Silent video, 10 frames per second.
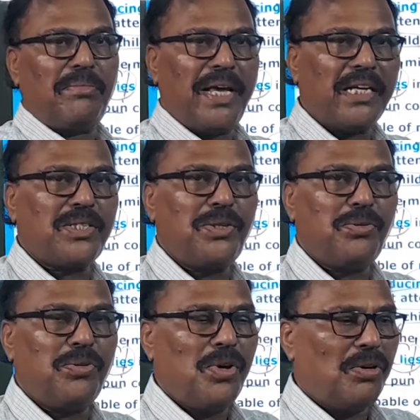makes you
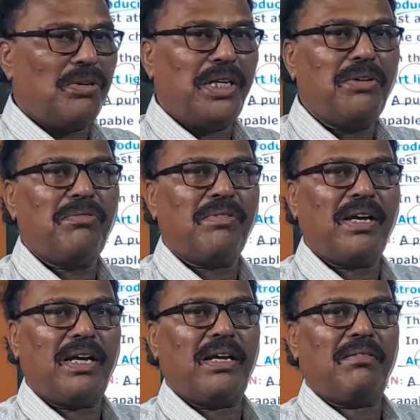live
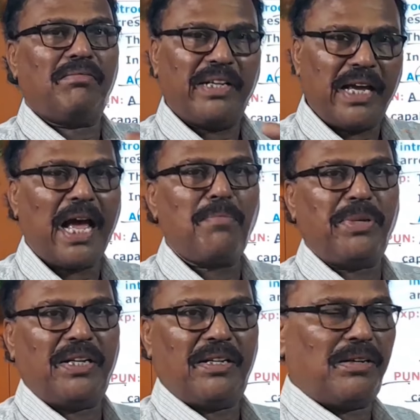very
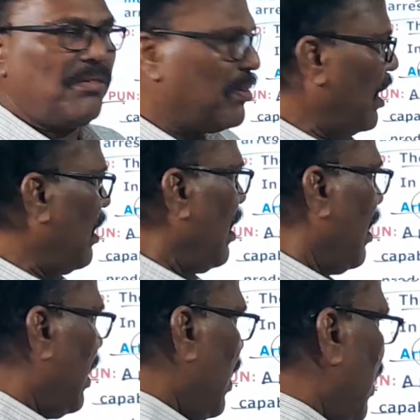happily. Okay.
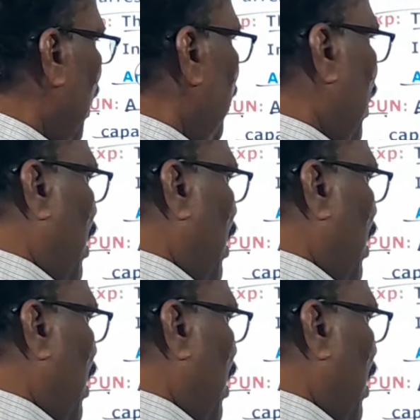Here, the